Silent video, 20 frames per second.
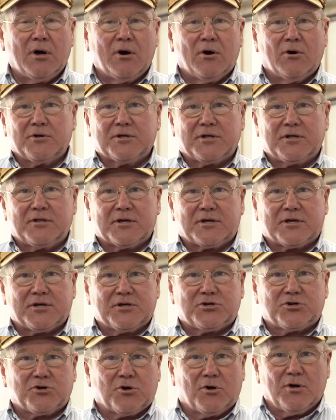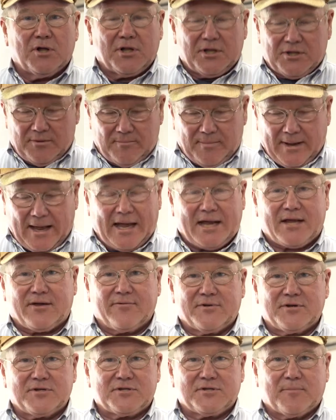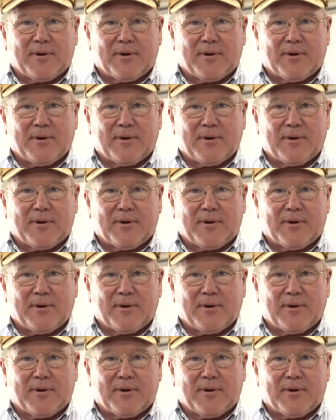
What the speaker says: only the control on the back of it is